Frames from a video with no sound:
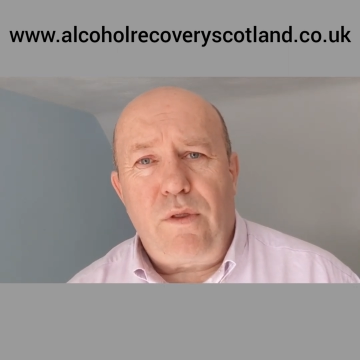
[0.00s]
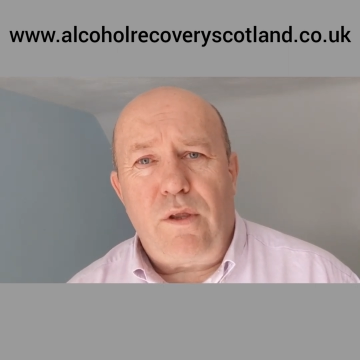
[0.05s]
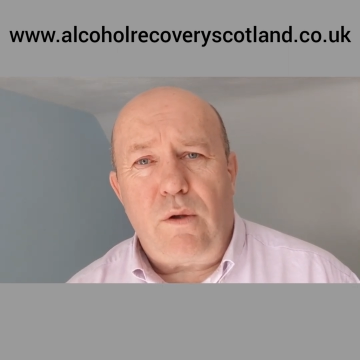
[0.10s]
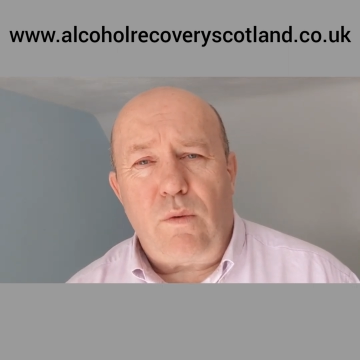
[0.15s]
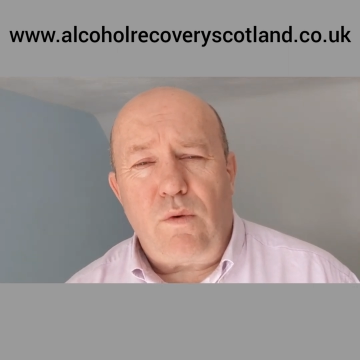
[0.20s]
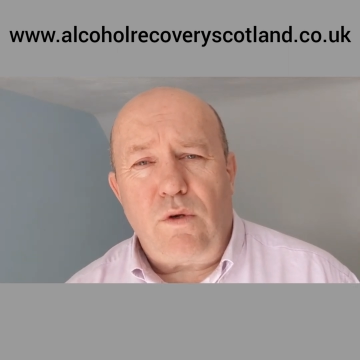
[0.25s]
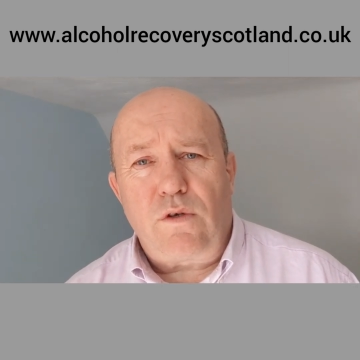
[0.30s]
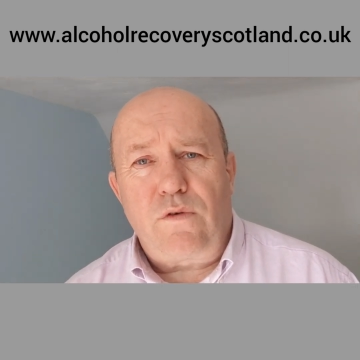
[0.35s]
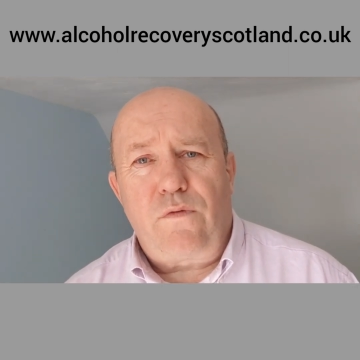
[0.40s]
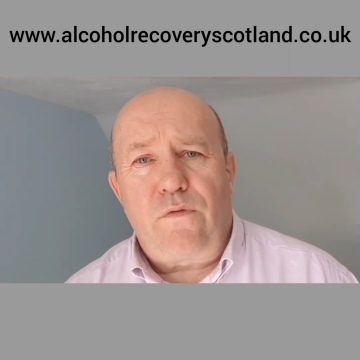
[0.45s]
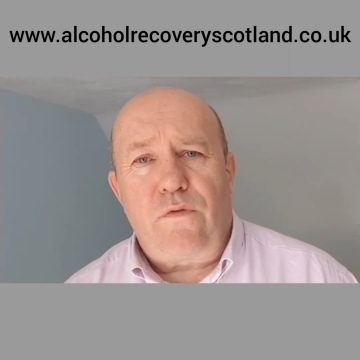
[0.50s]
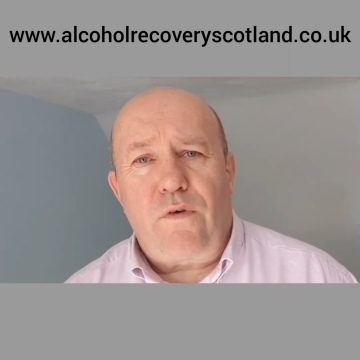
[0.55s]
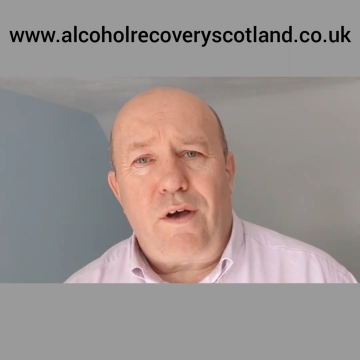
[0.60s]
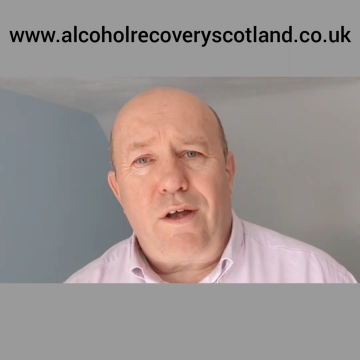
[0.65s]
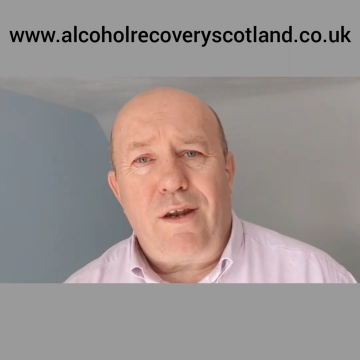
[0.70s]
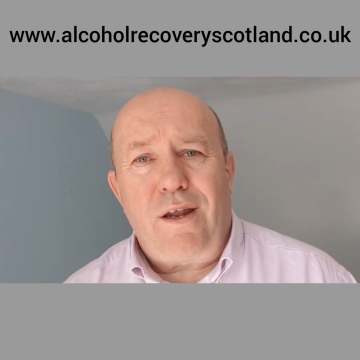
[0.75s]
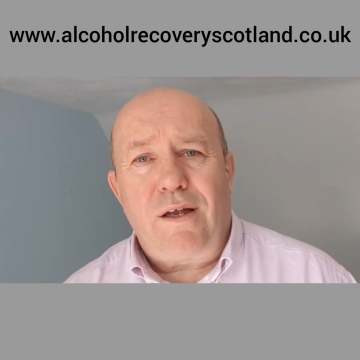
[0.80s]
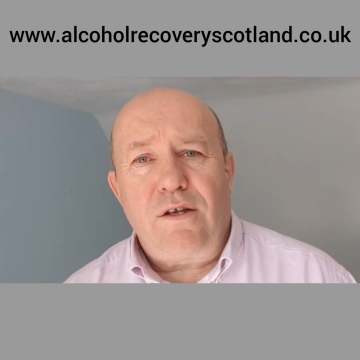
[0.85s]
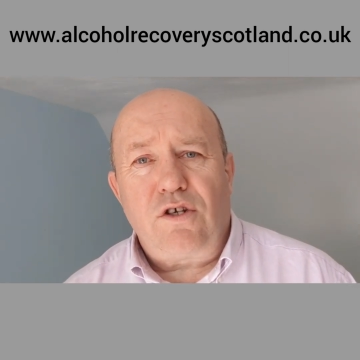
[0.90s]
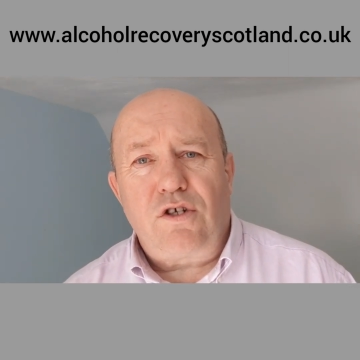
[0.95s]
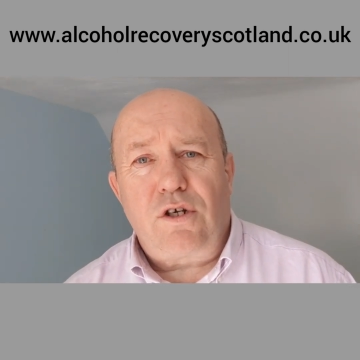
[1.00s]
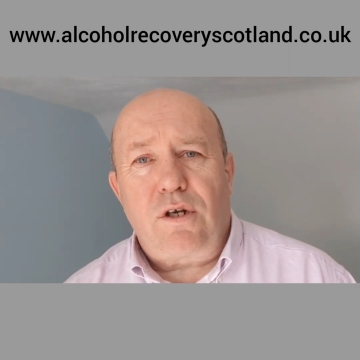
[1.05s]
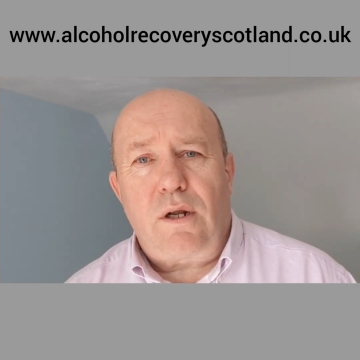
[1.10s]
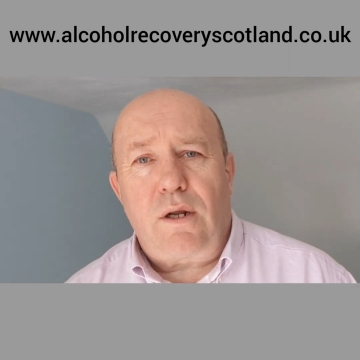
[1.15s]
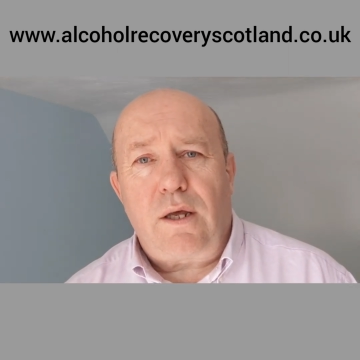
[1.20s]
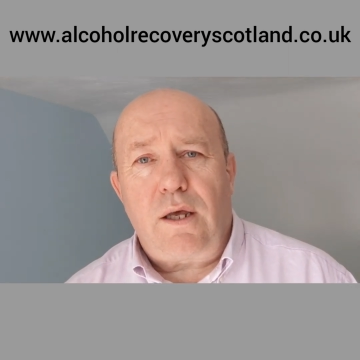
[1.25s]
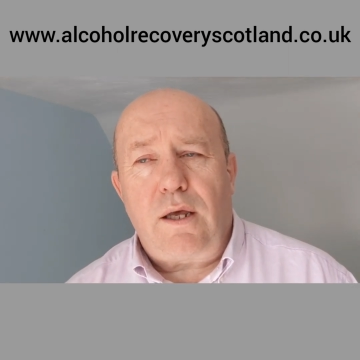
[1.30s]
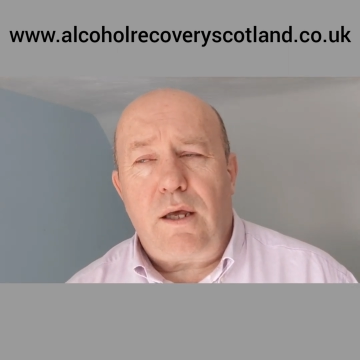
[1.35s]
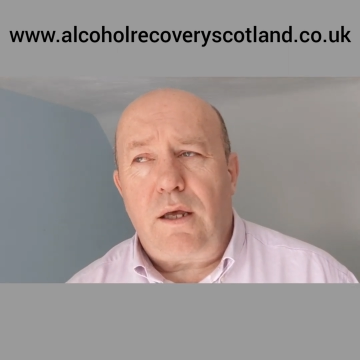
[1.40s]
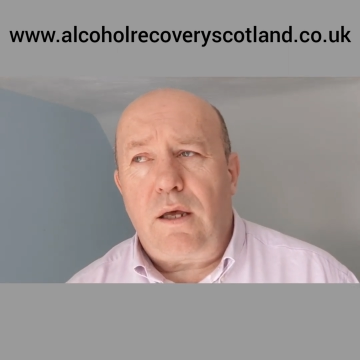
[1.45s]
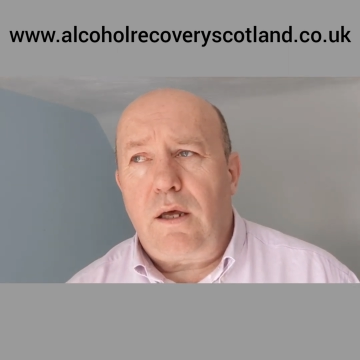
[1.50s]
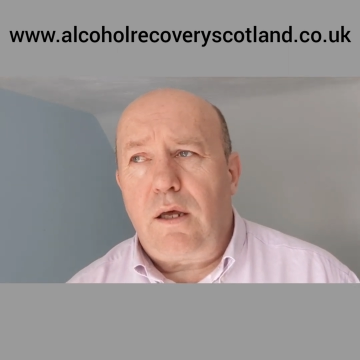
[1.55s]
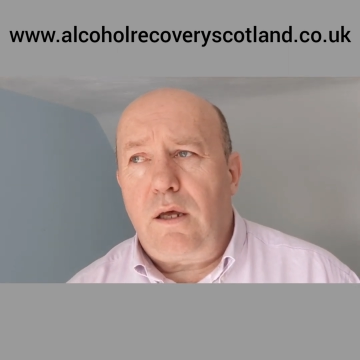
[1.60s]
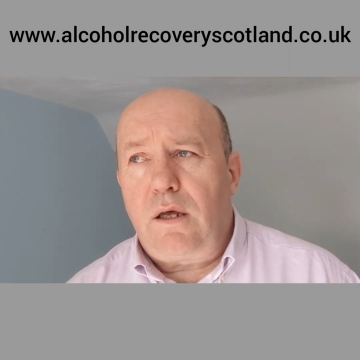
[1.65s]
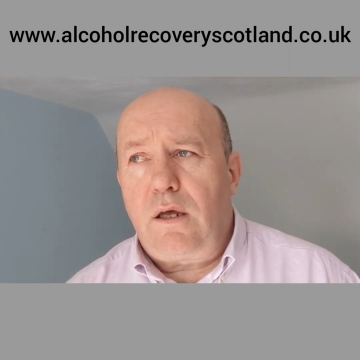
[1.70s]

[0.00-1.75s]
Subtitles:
that was financially